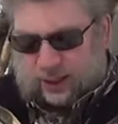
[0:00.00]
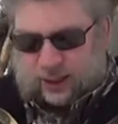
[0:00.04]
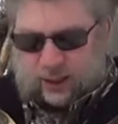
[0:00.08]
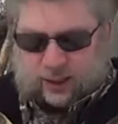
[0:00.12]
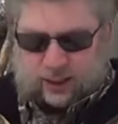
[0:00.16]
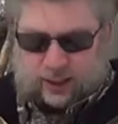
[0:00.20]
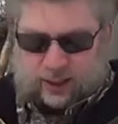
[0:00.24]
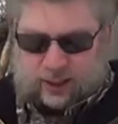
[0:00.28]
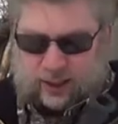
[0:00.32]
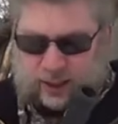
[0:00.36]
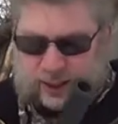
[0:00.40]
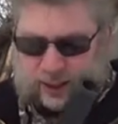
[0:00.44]

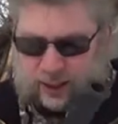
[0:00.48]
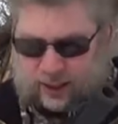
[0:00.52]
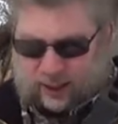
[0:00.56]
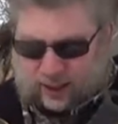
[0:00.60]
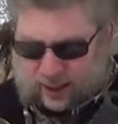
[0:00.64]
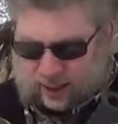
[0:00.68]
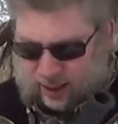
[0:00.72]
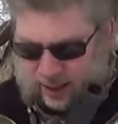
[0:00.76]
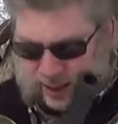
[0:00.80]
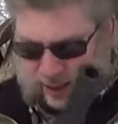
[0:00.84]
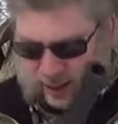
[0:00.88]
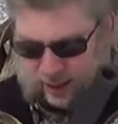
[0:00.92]

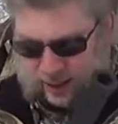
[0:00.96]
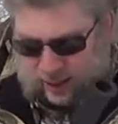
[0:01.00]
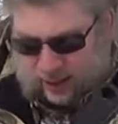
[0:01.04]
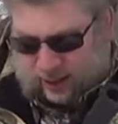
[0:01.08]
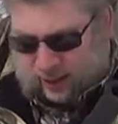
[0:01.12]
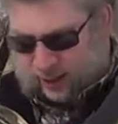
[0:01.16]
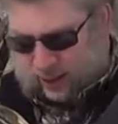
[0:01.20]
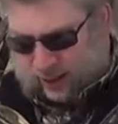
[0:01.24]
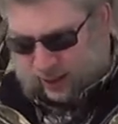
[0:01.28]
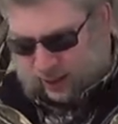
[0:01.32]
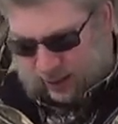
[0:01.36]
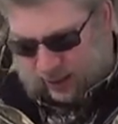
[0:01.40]

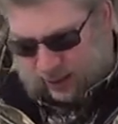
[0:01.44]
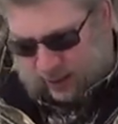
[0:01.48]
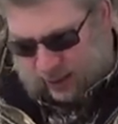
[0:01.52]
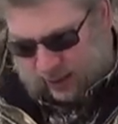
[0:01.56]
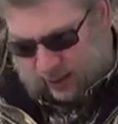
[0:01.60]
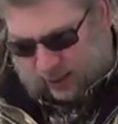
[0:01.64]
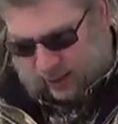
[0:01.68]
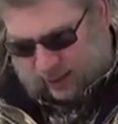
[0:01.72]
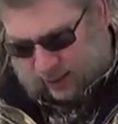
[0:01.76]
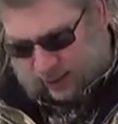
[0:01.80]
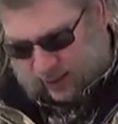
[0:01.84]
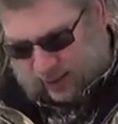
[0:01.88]

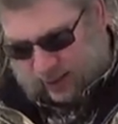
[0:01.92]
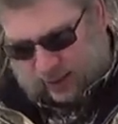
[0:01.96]
[no speech]